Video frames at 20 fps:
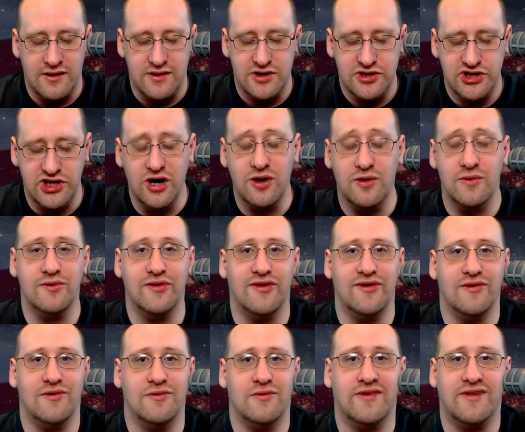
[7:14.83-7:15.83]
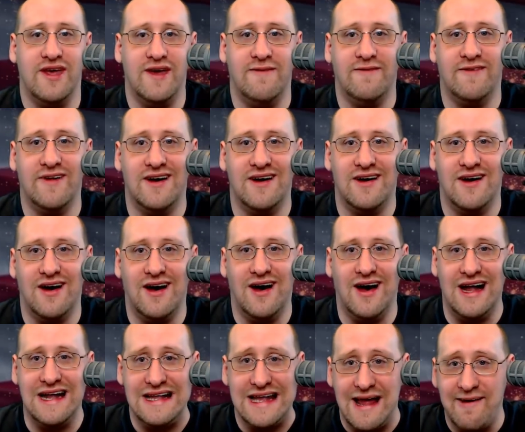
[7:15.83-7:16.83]
Jones received
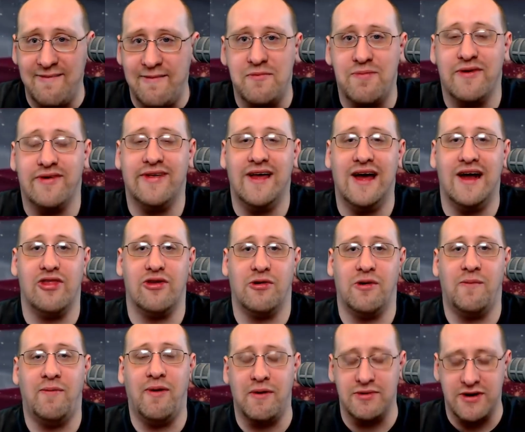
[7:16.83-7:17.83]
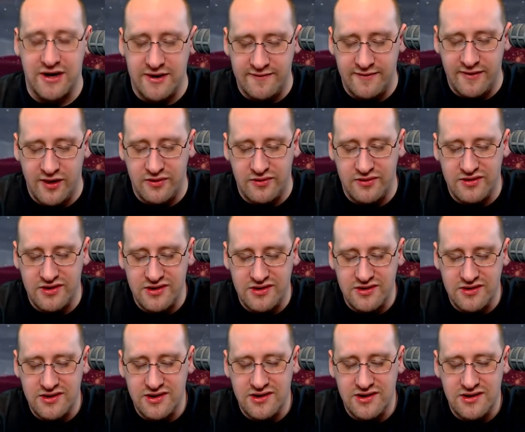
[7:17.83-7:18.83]
eleven percent of the Republican vote.
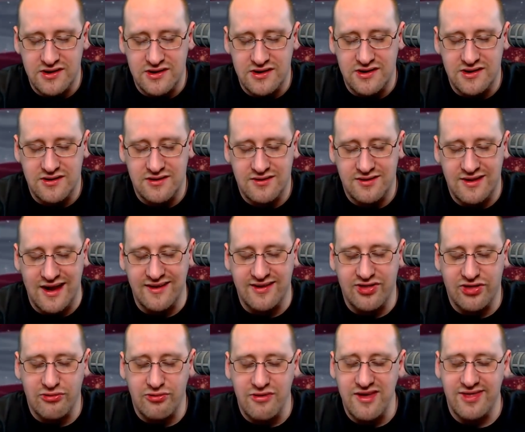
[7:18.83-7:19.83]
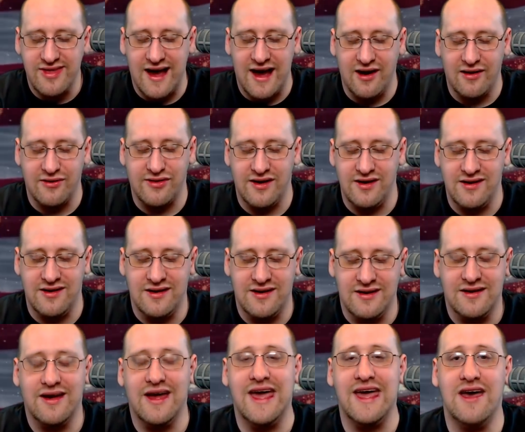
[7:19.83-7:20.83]
That is three thousand
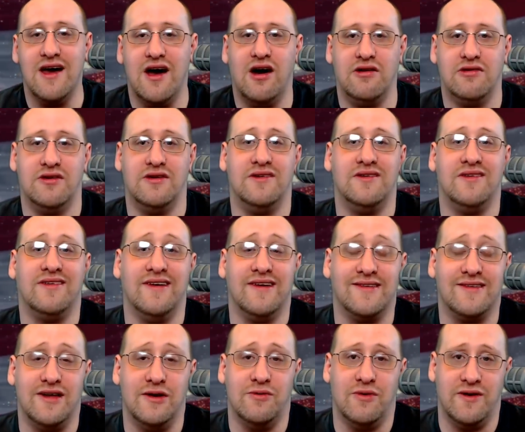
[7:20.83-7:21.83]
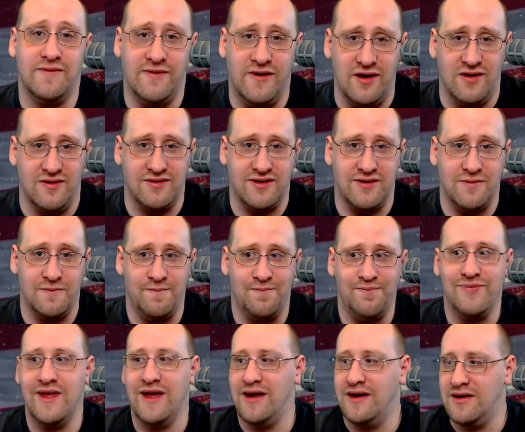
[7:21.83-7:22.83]
eight hundred sixty-one votes.
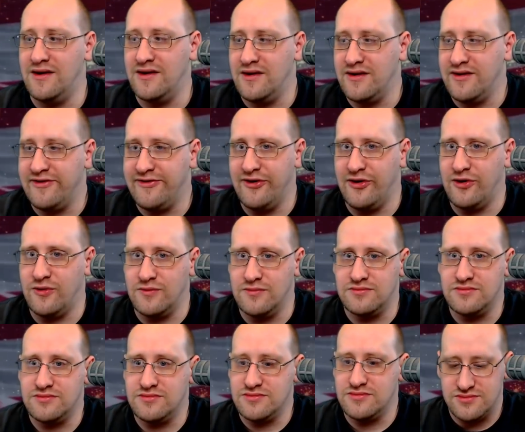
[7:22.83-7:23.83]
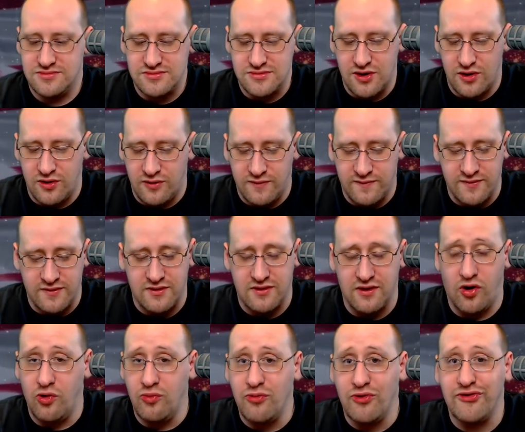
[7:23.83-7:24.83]
So over
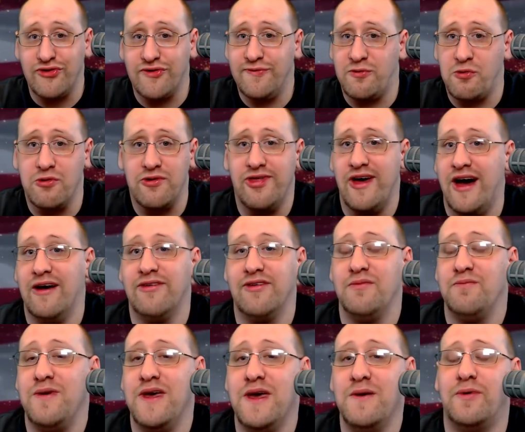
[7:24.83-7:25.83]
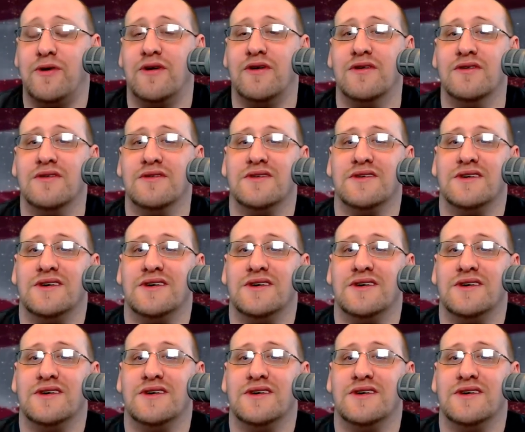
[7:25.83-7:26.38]
almost four thousand people